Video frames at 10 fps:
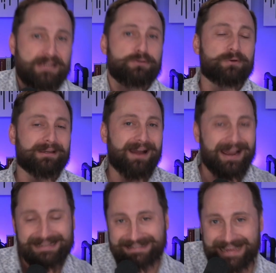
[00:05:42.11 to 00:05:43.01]
and you can
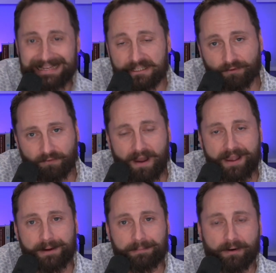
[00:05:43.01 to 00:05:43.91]
identify
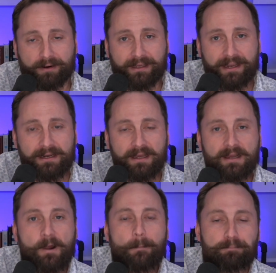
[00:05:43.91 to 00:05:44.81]
a market,
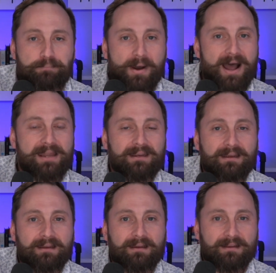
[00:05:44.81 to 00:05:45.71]
but
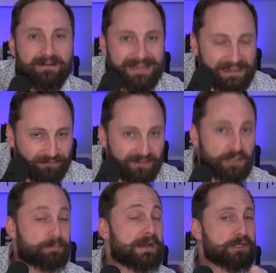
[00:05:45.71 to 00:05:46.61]
if
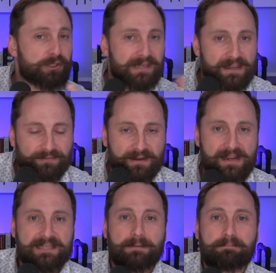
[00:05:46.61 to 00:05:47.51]
especially if there,
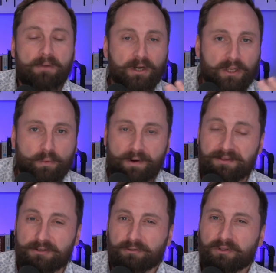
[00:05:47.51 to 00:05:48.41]
it's a market where
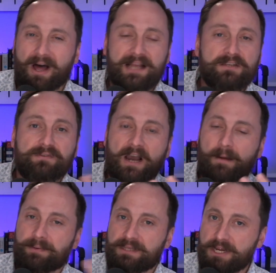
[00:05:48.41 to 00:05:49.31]
there's lots of
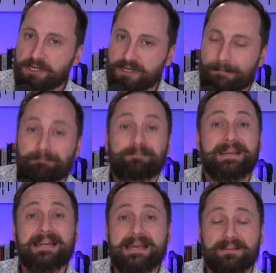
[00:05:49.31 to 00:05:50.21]
competition,
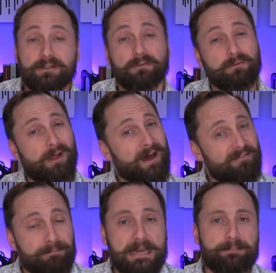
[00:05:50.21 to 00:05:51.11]
meaning there's a lot
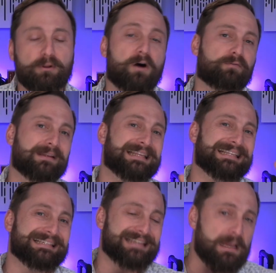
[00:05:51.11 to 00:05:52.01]
of people offering the
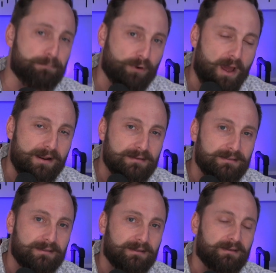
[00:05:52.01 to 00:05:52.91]
same
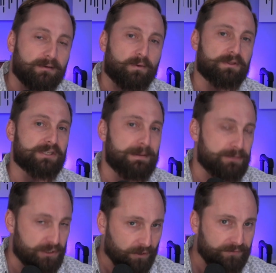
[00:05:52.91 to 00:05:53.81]
product or the same
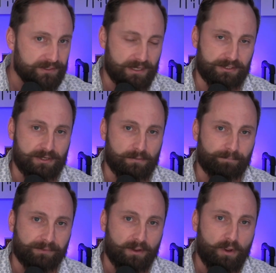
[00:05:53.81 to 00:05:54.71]
service as
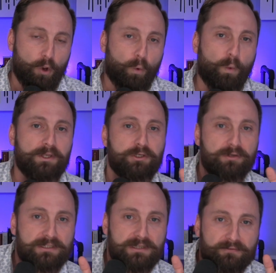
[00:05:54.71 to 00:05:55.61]
you, what's
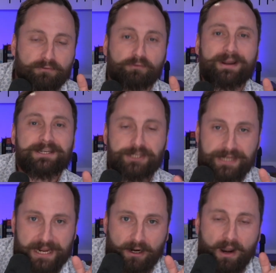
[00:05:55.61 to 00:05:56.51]
your
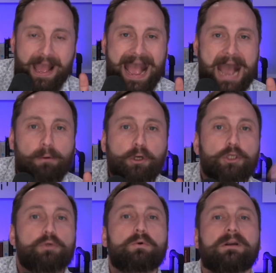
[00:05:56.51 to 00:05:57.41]
differentiator? How are
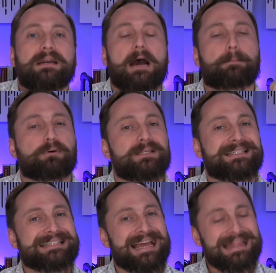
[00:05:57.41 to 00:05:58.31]
you going to now
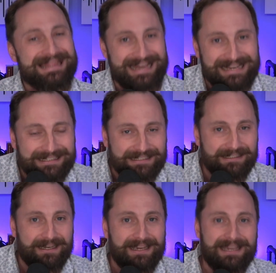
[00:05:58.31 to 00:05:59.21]
present
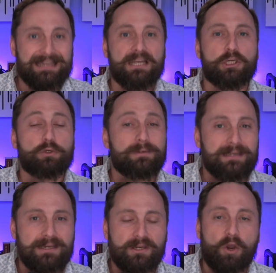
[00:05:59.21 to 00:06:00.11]
this in a
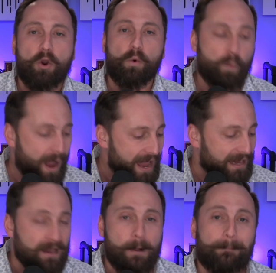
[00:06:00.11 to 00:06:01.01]
unique
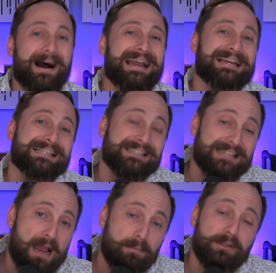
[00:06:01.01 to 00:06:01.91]
way by
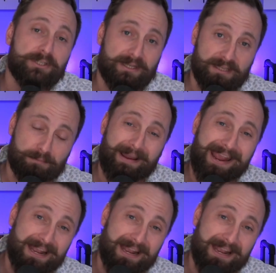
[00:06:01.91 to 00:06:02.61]
establishing this, by